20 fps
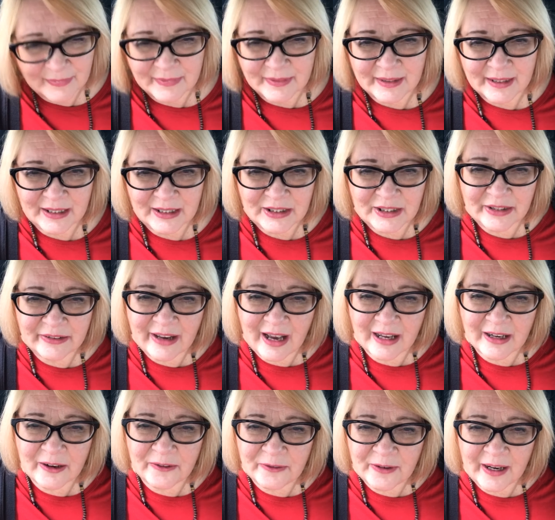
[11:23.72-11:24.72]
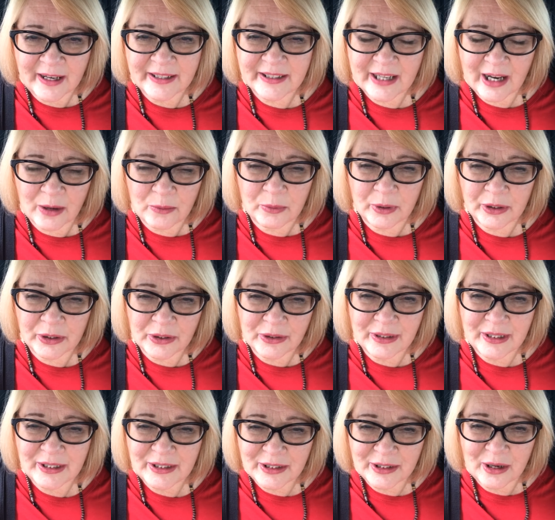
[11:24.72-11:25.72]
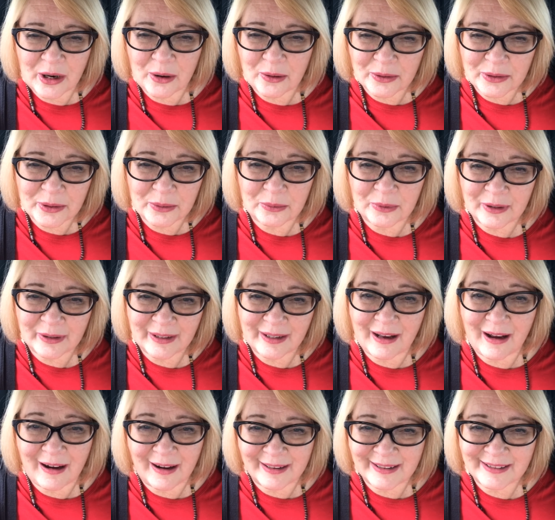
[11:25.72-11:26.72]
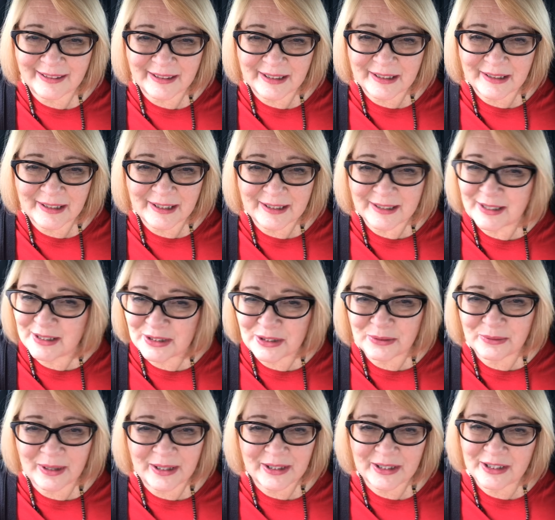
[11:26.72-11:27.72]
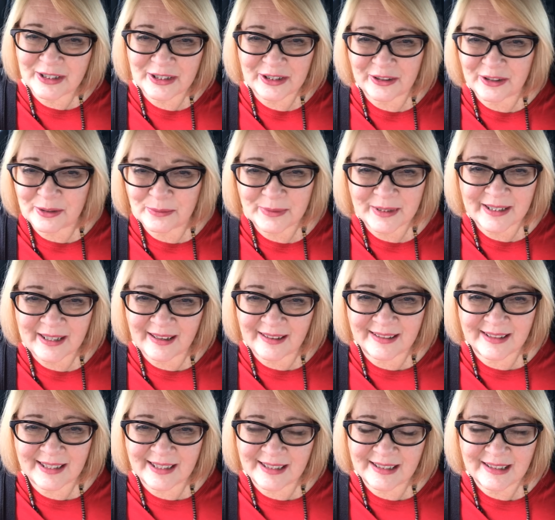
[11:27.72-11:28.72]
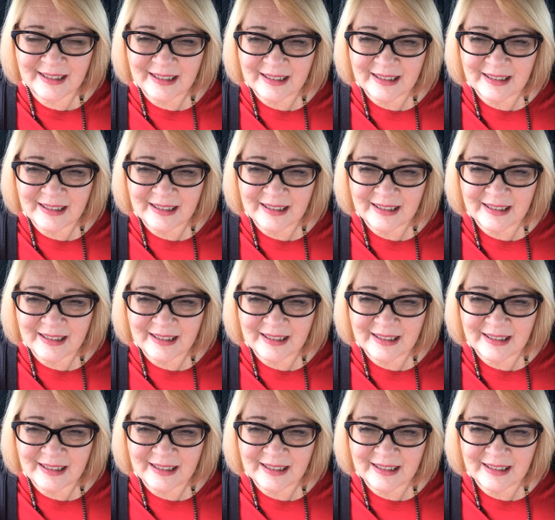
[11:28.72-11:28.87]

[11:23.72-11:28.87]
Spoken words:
is you got to find out where you need to go with the Word of God in a situation, circumstance.